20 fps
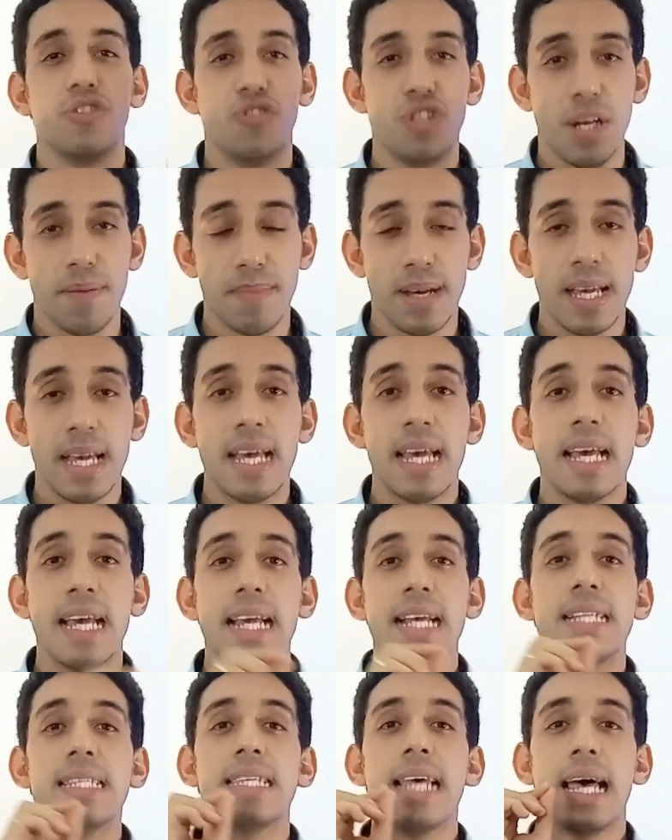gym,
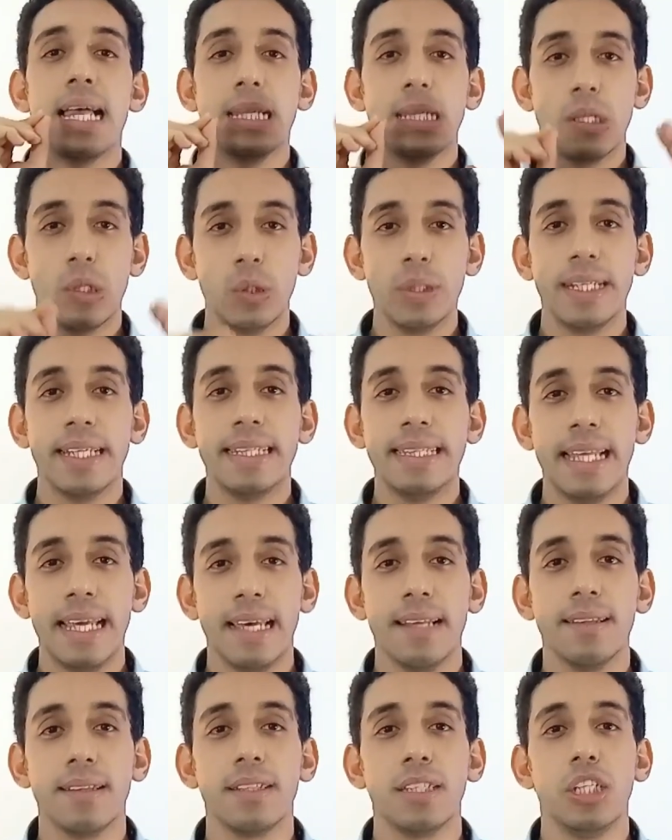it's a
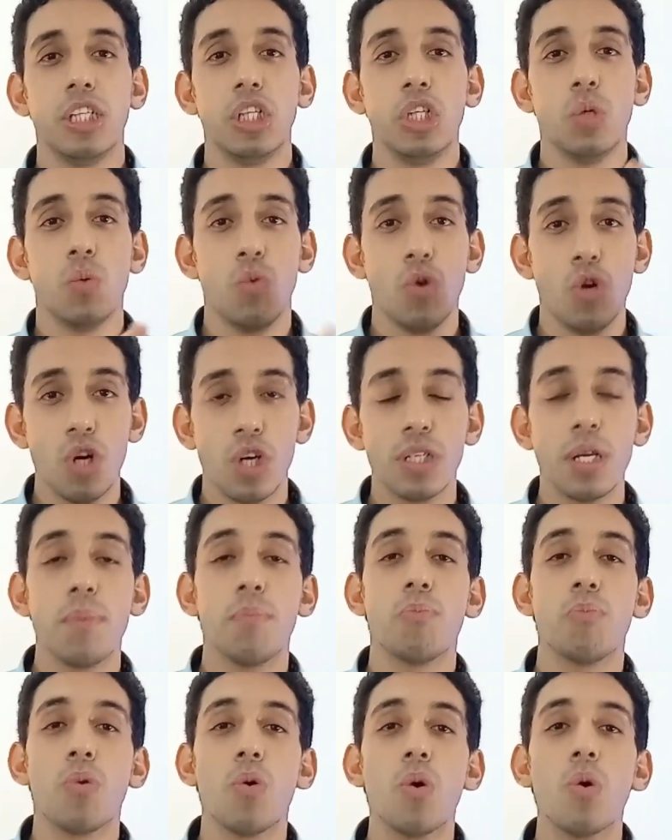long-tail keyword,
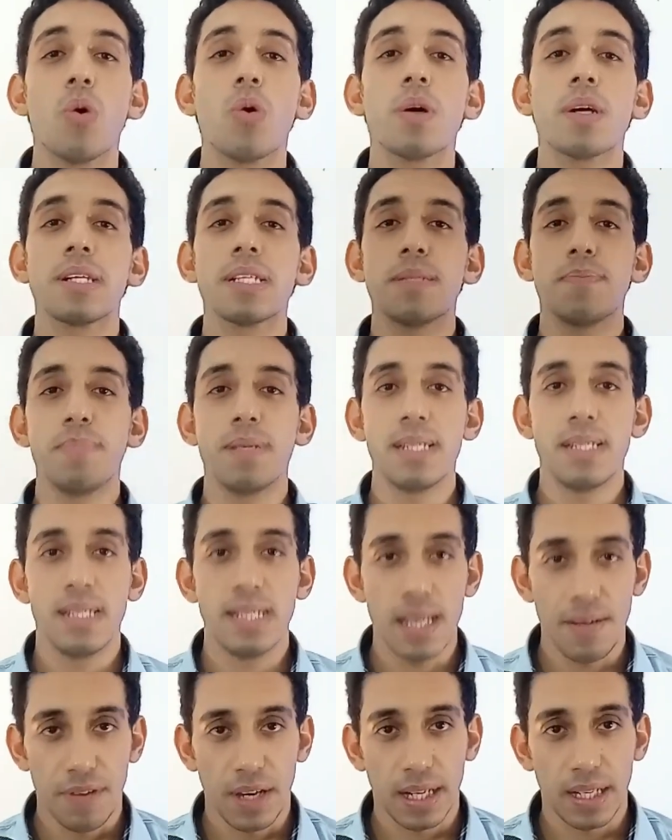more
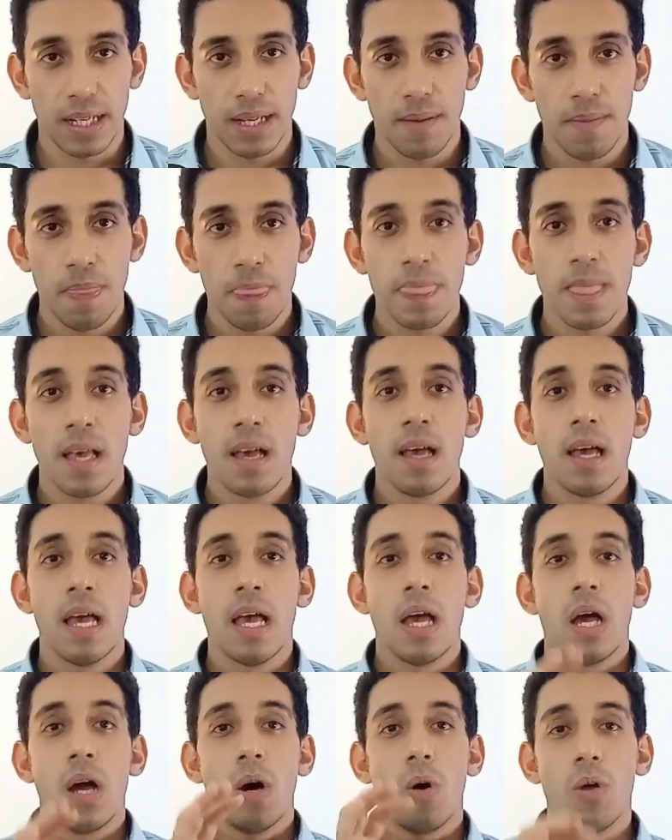specific.
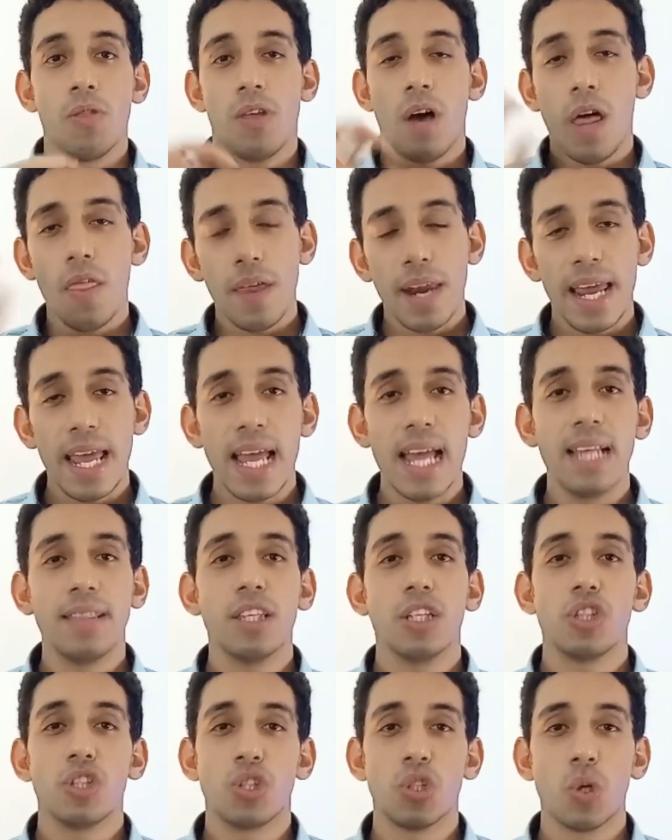On the other
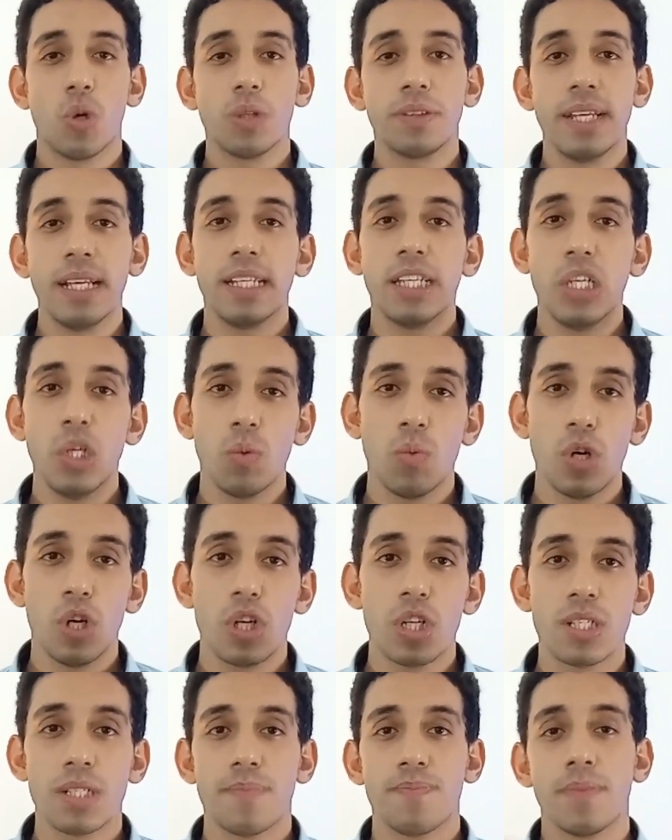hand, short-tail
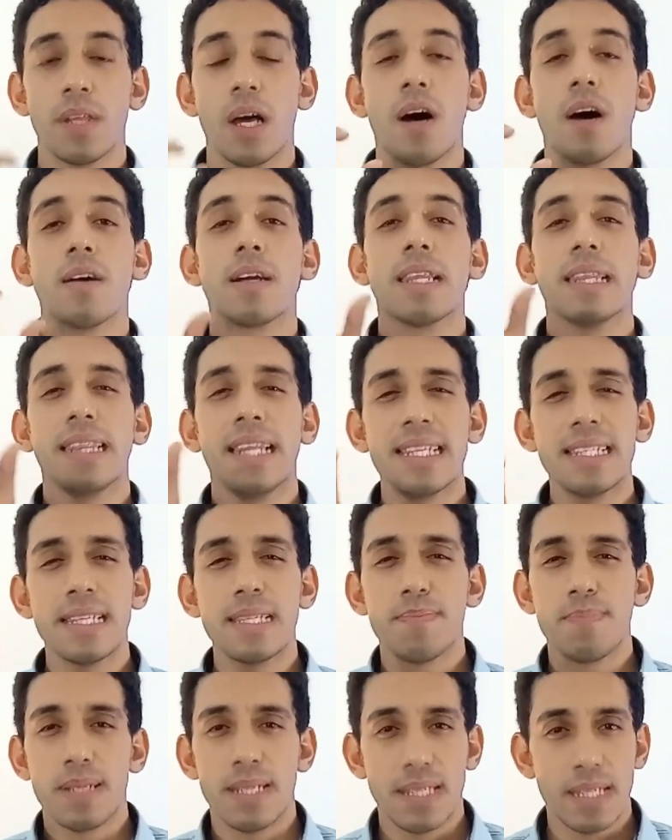keywords are less
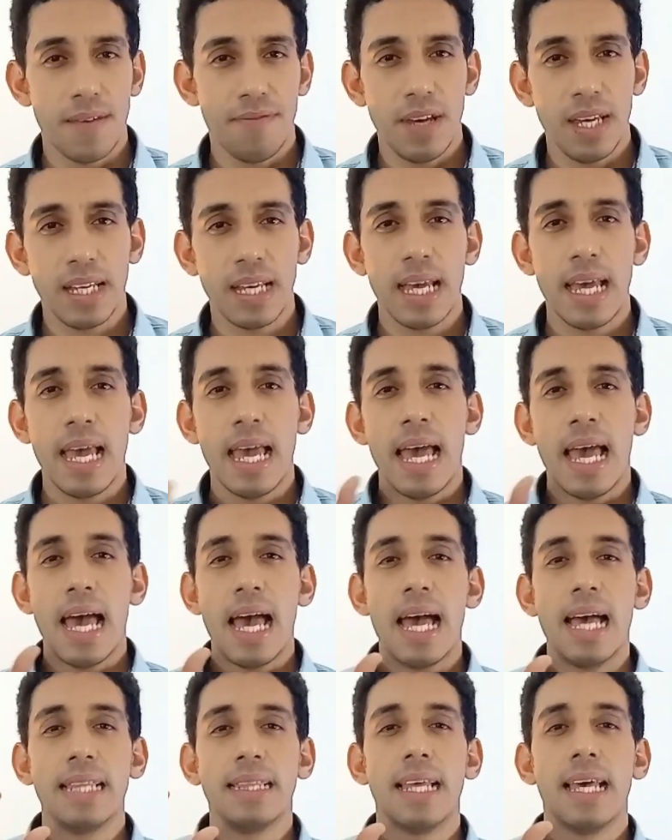specific and